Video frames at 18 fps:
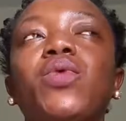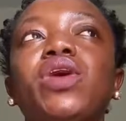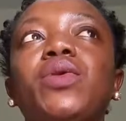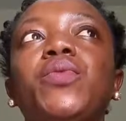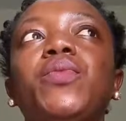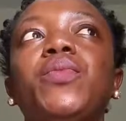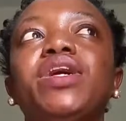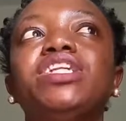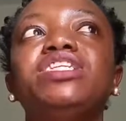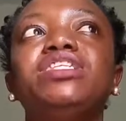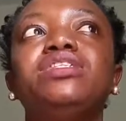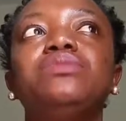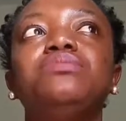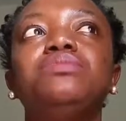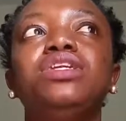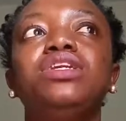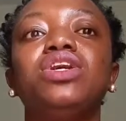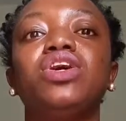It reminds
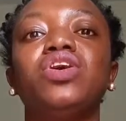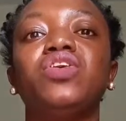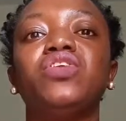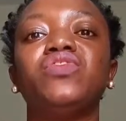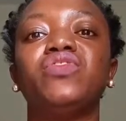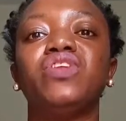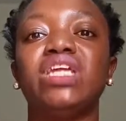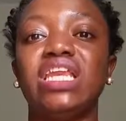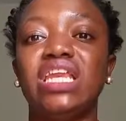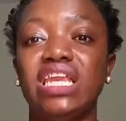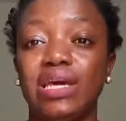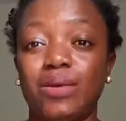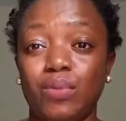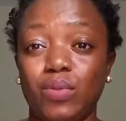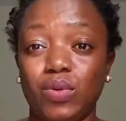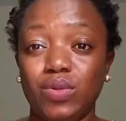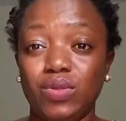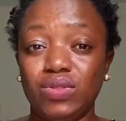me of
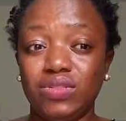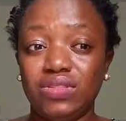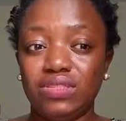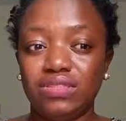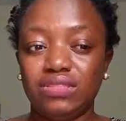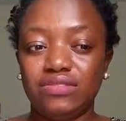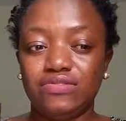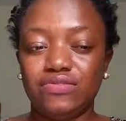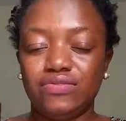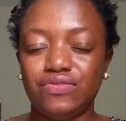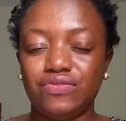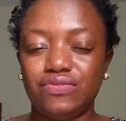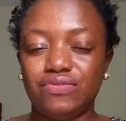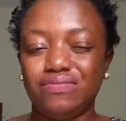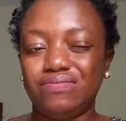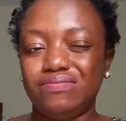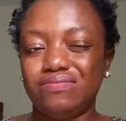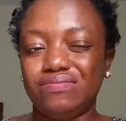lemon
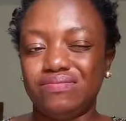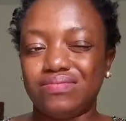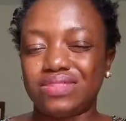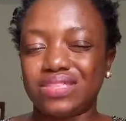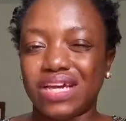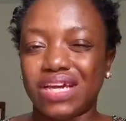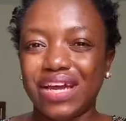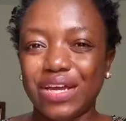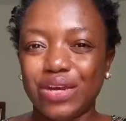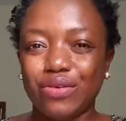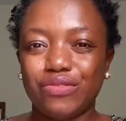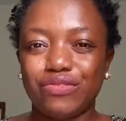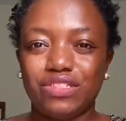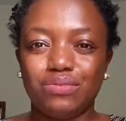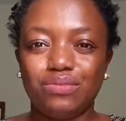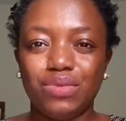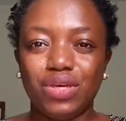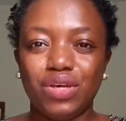kind of
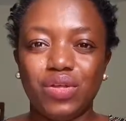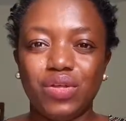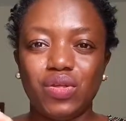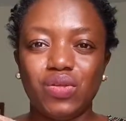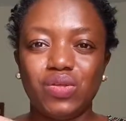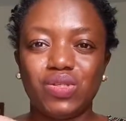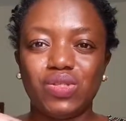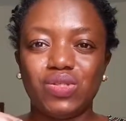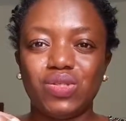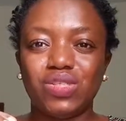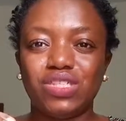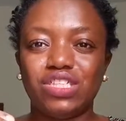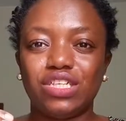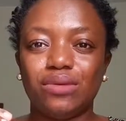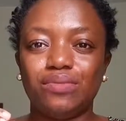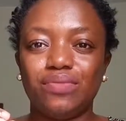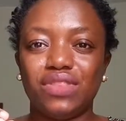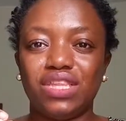smell. It's not
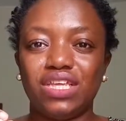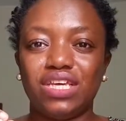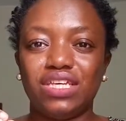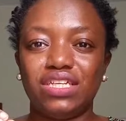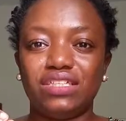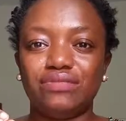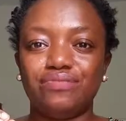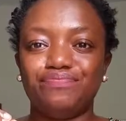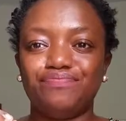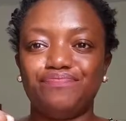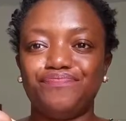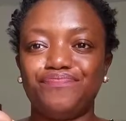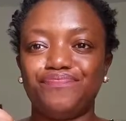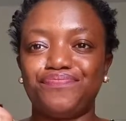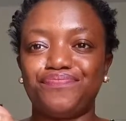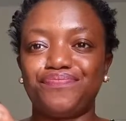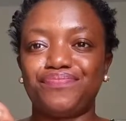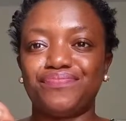something
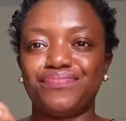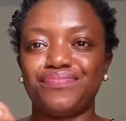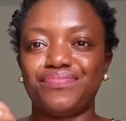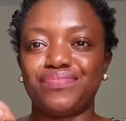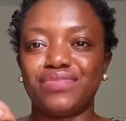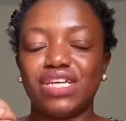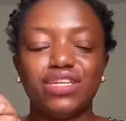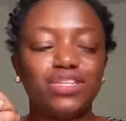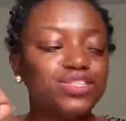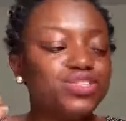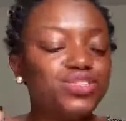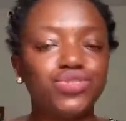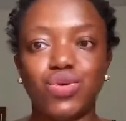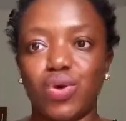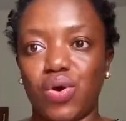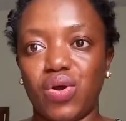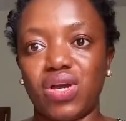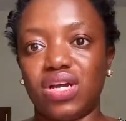
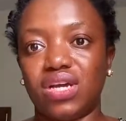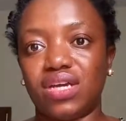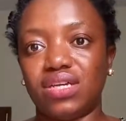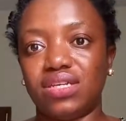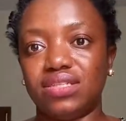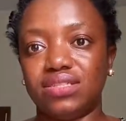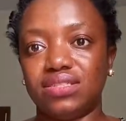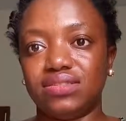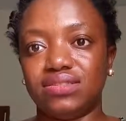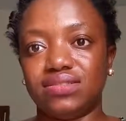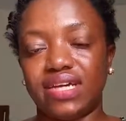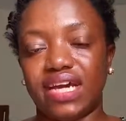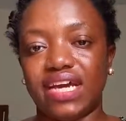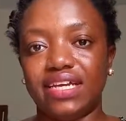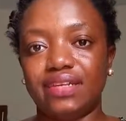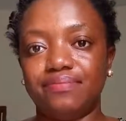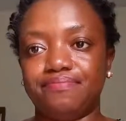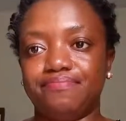strong.
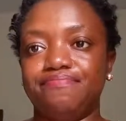Right.